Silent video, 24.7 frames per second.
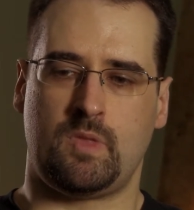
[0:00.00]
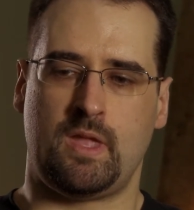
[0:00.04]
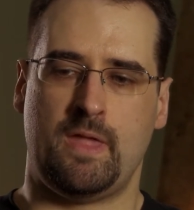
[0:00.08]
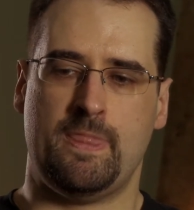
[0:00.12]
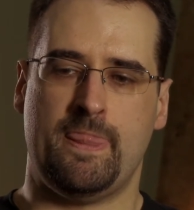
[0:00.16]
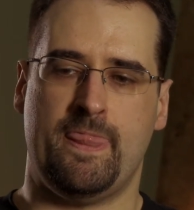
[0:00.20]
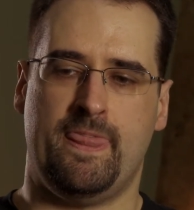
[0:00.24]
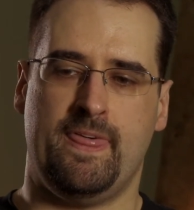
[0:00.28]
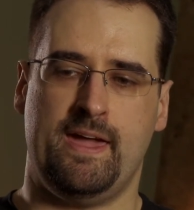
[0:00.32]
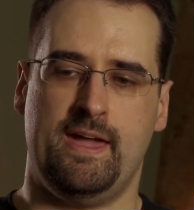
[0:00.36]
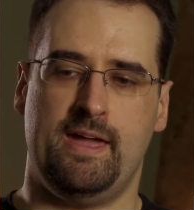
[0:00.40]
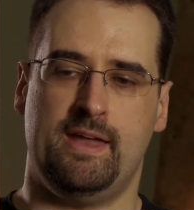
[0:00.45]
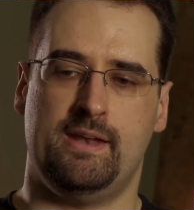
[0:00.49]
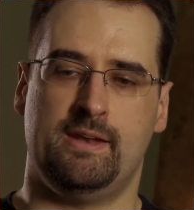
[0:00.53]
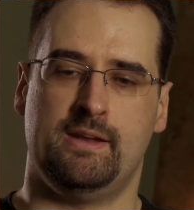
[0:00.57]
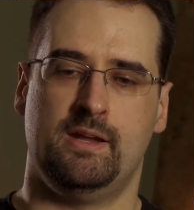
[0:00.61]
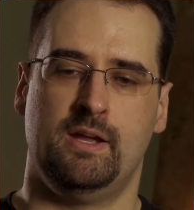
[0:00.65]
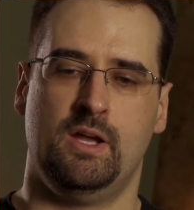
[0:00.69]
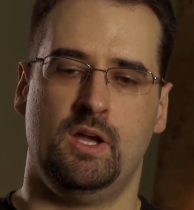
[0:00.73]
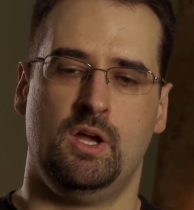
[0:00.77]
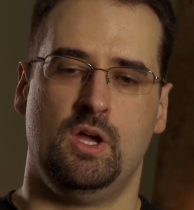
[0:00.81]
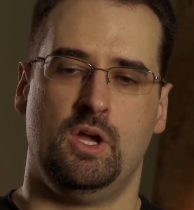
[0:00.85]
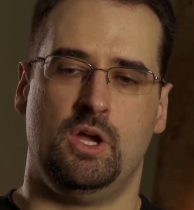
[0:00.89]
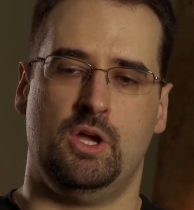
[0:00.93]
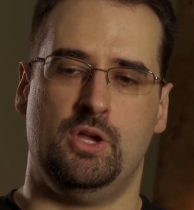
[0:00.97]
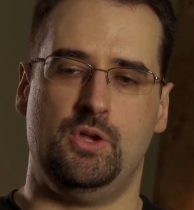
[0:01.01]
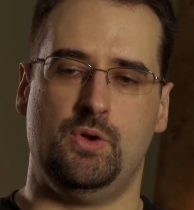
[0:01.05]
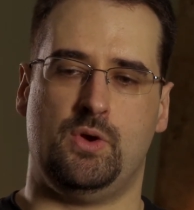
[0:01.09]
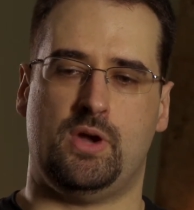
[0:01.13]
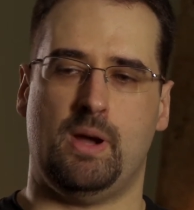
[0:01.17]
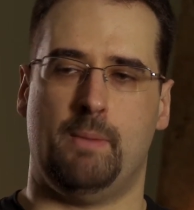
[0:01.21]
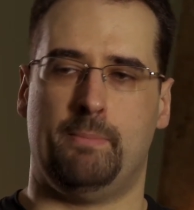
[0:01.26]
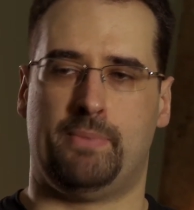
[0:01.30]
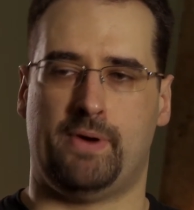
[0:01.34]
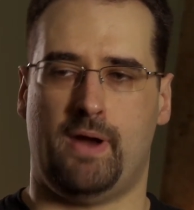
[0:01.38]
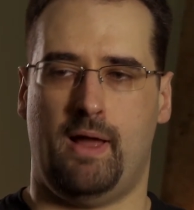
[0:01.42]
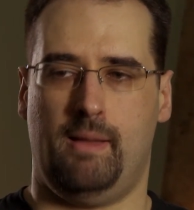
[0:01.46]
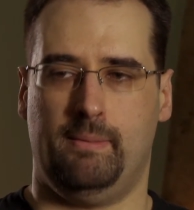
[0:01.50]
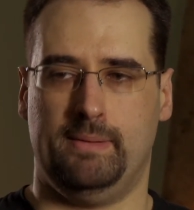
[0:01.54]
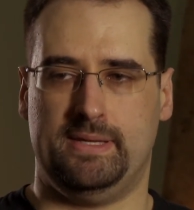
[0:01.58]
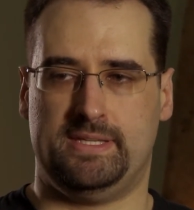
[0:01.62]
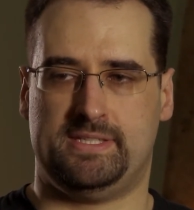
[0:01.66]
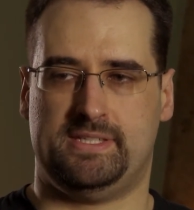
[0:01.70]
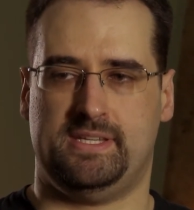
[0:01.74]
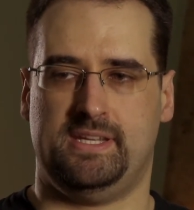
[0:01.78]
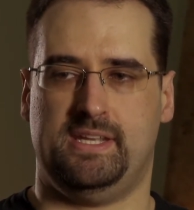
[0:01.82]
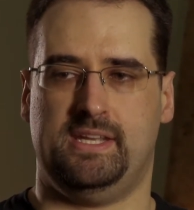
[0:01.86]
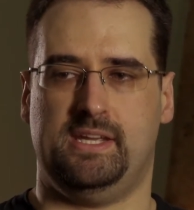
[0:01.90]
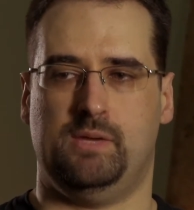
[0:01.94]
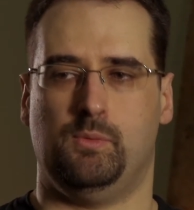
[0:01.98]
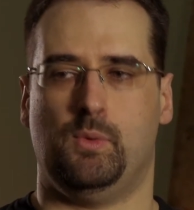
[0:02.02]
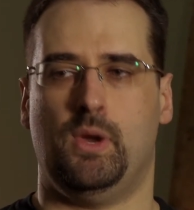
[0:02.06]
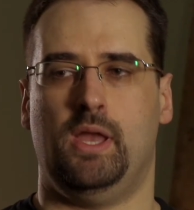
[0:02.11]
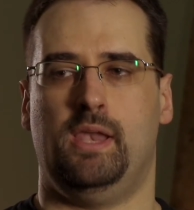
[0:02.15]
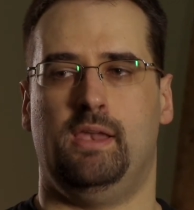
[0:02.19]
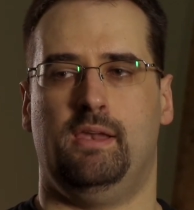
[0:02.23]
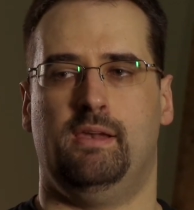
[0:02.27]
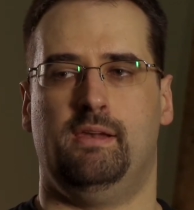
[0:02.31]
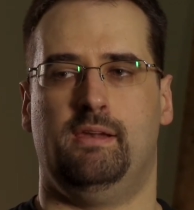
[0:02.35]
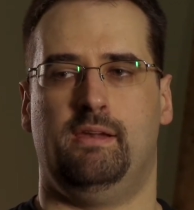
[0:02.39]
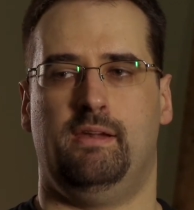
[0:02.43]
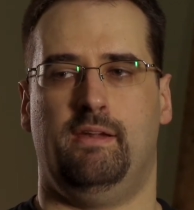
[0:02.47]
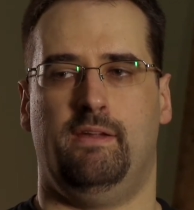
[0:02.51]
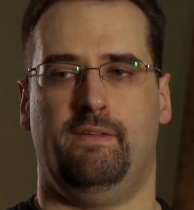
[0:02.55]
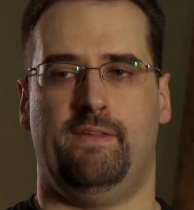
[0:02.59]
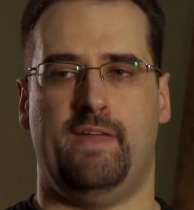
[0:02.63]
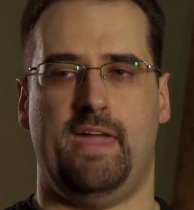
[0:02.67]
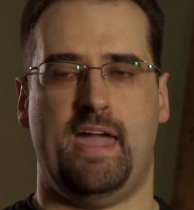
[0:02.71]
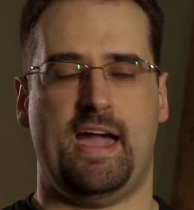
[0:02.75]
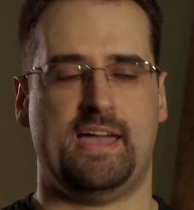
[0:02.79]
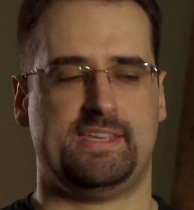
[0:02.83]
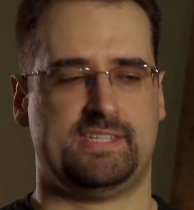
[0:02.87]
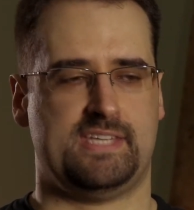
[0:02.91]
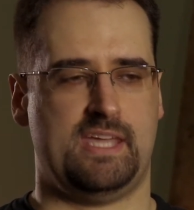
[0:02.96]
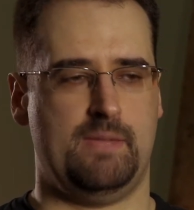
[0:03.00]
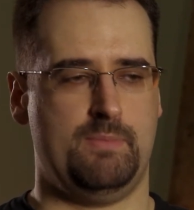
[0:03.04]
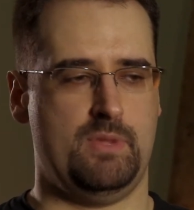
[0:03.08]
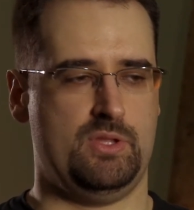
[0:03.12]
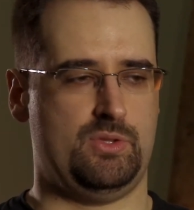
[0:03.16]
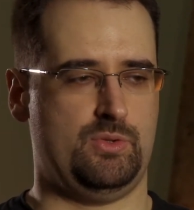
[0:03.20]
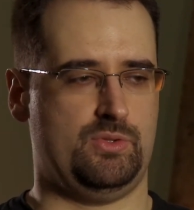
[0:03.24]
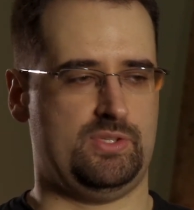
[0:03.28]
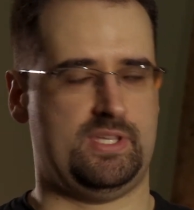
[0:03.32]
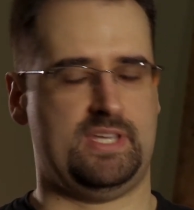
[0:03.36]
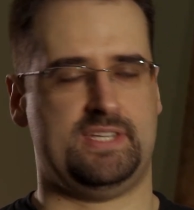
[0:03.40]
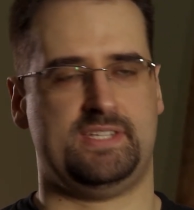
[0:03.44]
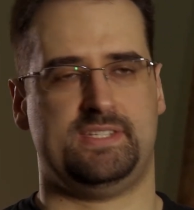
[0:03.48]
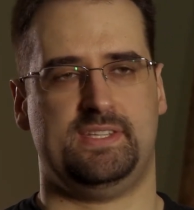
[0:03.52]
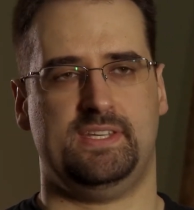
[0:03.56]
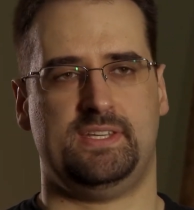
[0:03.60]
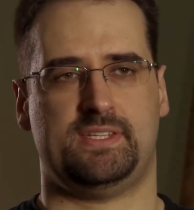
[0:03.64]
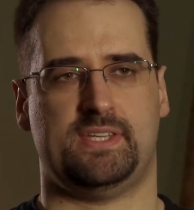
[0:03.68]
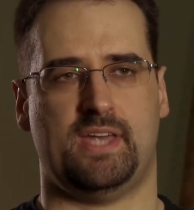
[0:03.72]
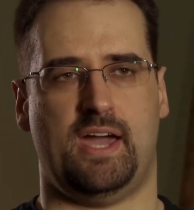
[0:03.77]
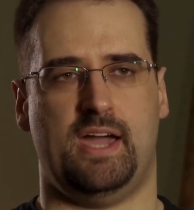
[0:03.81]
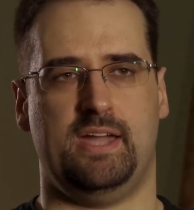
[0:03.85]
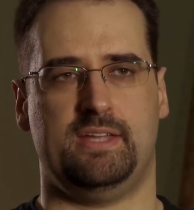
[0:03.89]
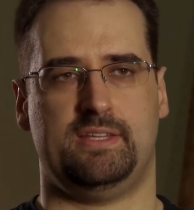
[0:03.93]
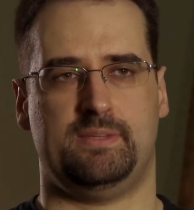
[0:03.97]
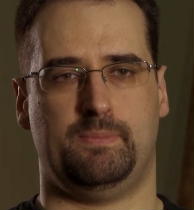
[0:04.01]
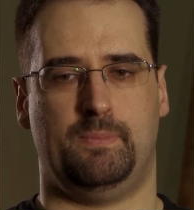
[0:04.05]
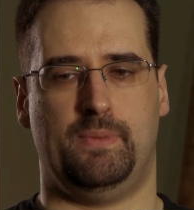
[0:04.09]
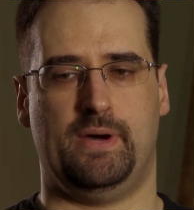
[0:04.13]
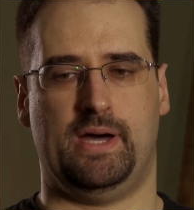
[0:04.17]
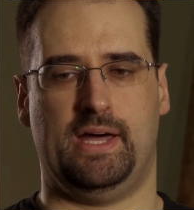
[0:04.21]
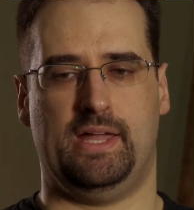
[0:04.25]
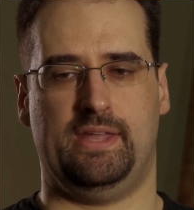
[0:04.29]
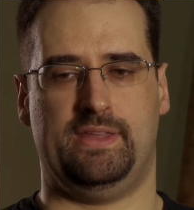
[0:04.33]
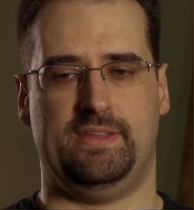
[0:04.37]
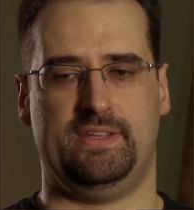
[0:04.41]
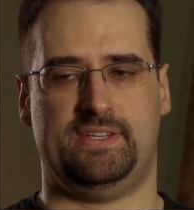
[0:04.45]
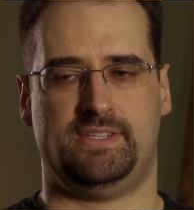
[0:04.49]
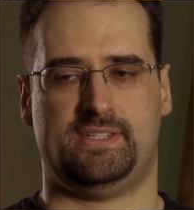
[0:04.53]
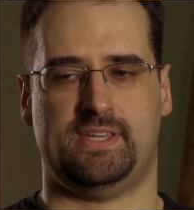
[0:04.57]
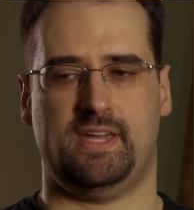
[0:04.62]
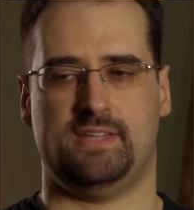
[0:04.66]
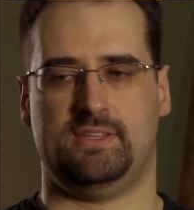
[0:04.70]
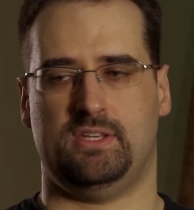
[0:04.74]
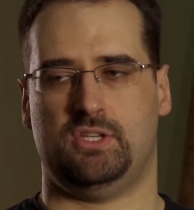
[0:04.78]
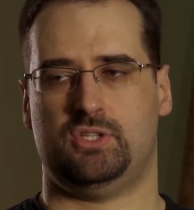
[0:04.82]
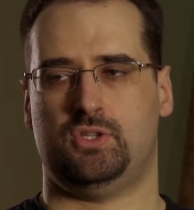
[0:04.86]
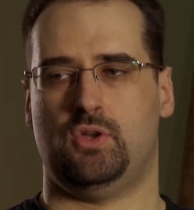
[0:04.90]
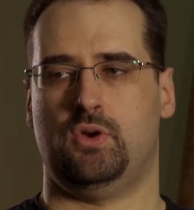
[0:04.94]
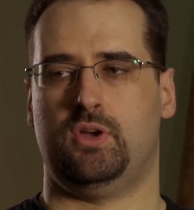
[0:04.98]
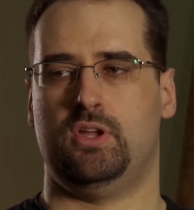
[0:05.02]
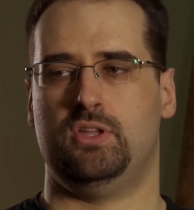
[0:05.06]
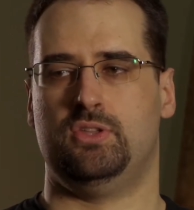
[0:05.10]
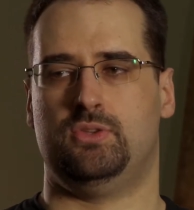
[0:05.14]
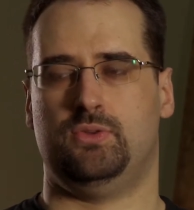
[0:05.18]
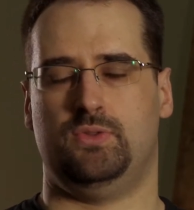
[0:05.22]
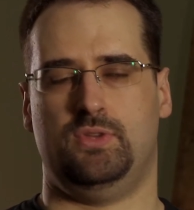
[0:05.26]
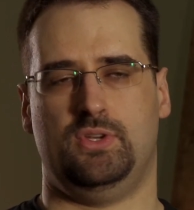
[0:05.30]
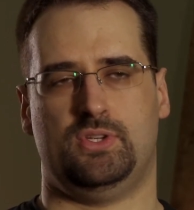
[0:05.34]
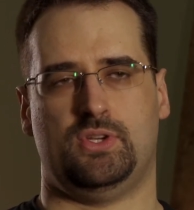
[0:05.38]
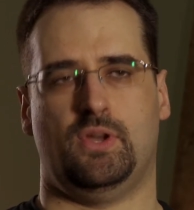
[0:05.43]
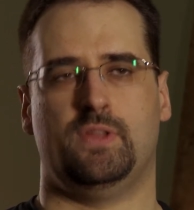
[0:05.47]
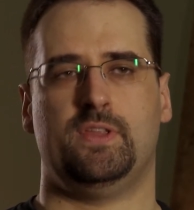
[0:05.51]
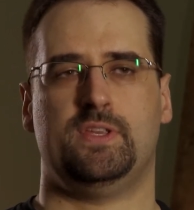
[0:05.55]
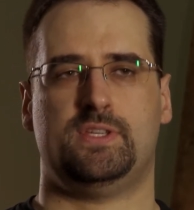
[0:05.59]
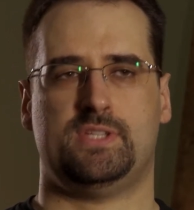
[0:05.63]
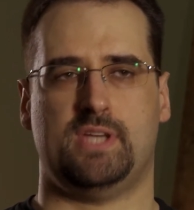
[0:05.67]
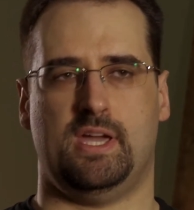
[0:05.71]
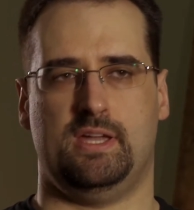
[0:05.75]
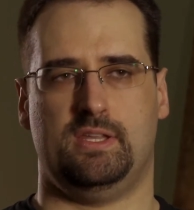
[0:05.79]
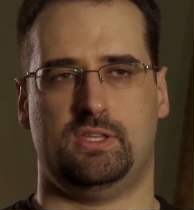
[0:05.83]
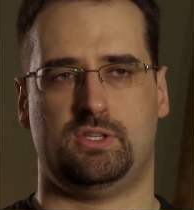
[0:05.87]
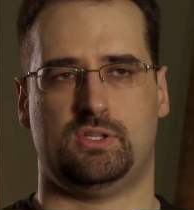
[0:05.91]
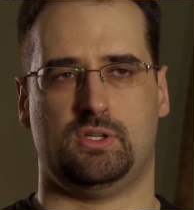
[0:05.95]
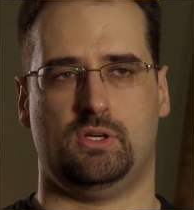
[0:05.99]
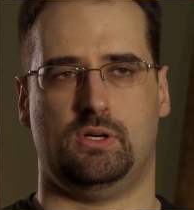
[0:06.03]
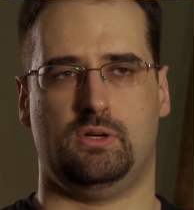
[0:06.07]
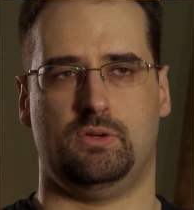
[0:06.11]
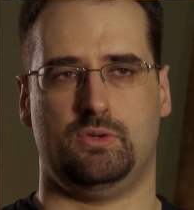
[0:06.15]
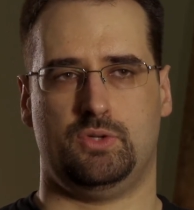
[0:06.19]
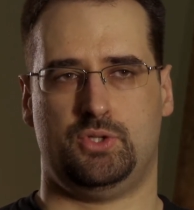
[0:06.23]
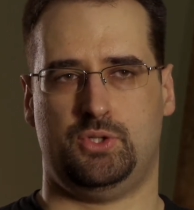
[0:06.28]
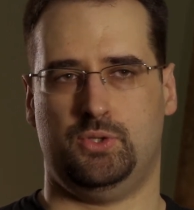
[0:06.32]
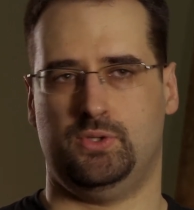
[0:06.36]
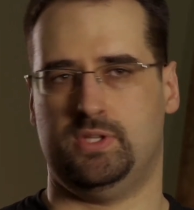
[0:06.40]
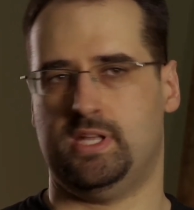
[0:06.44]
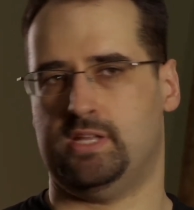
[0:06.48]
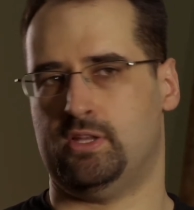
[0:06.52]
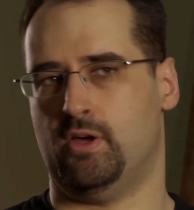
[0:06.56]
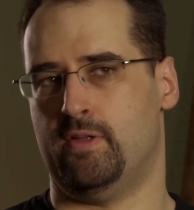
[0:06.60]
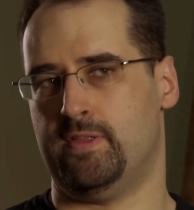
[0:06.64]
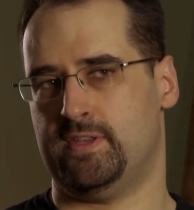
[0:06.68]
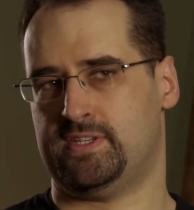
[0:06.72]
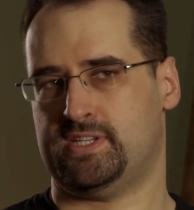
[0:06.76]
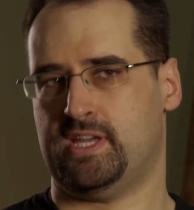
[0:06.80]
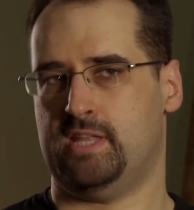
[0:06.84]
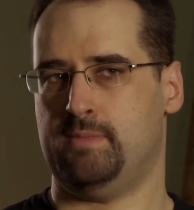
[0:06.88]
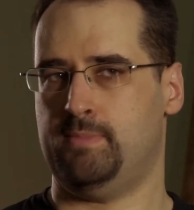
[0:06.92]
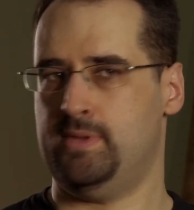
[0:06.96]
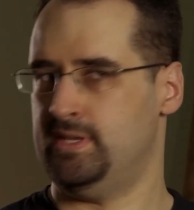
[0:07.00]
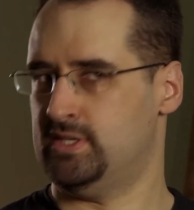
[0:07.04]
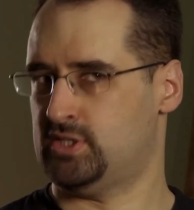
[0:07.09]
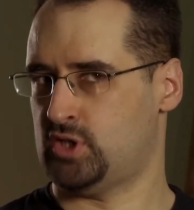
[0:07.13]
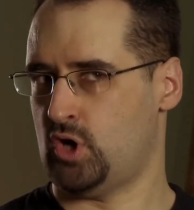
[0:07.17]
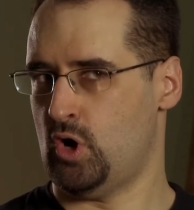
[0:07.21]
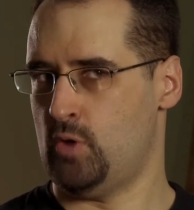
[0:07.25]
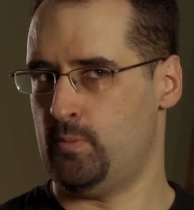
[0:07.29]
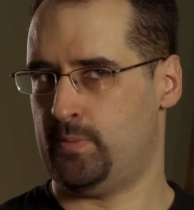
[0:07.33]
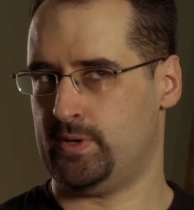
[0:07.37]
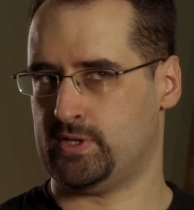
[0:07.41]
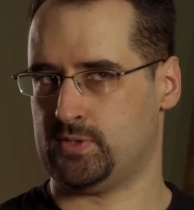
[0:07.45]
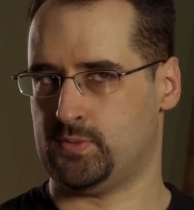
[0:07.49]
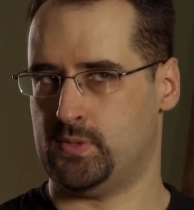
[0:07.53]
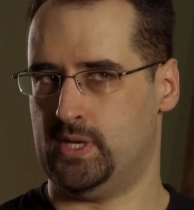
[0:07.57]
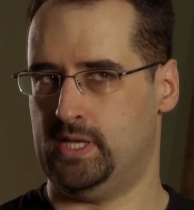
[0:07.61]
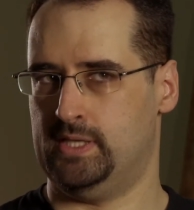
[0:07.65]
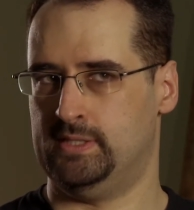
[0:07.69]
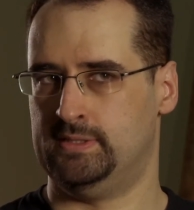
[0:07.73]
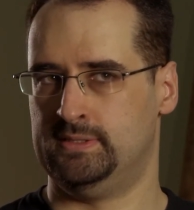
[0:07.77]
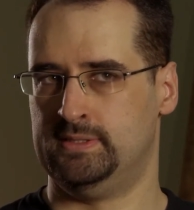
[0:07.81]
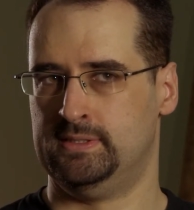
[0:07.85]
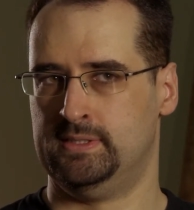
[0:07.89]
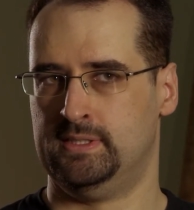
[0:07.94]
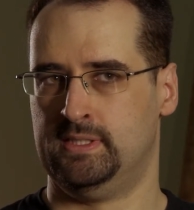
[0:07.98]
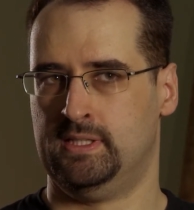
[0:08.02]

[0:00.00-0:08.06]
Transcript: then you can probably see, well, they're asking me to test this site, but this site is talking to this other site, so should that other site be in scope as well?